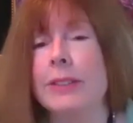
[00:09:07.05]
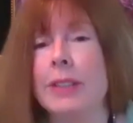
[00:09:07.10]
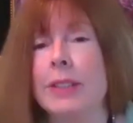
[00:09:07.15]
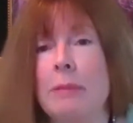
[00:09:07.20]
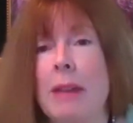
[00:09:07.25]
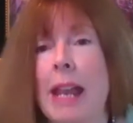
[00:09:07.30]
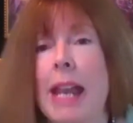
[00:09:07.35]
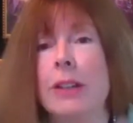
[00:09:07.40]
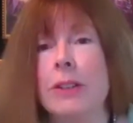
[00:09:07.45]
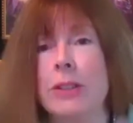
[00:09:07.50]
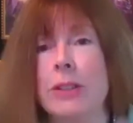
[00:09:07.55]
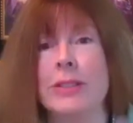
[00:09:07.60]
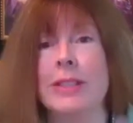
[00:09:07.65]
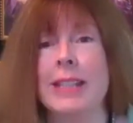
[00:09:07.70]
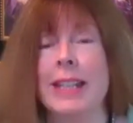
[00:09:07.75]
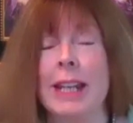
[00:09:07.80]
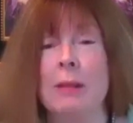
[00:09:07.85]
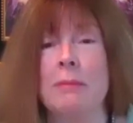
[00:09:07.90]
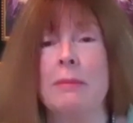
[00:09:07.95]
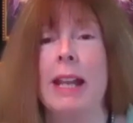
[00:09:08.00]
I'm anxious to
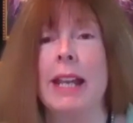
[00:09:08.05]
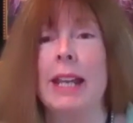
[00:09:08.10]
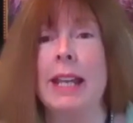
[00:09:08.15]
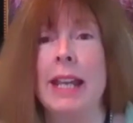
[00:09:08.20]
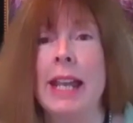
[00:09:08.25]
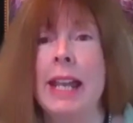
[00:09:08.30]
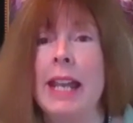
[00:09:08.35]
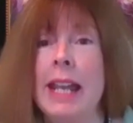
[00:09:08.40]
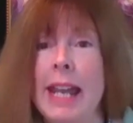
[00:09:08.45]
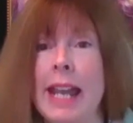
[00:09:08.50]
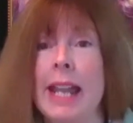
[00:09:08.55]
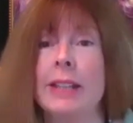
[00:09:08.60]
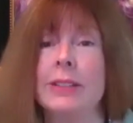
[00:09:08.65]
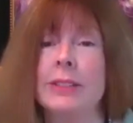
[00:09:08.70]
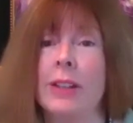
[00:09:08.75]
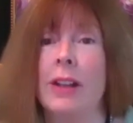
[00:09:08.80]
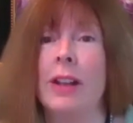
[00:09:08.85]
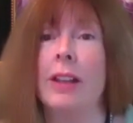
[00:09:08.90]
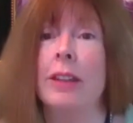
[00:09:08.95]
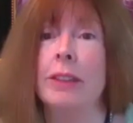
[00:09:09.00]
get my hands
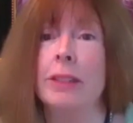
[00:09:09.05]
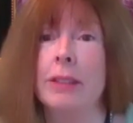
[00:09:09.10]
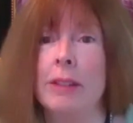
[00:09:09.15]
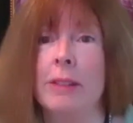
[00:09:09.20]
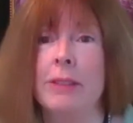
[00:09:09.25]
on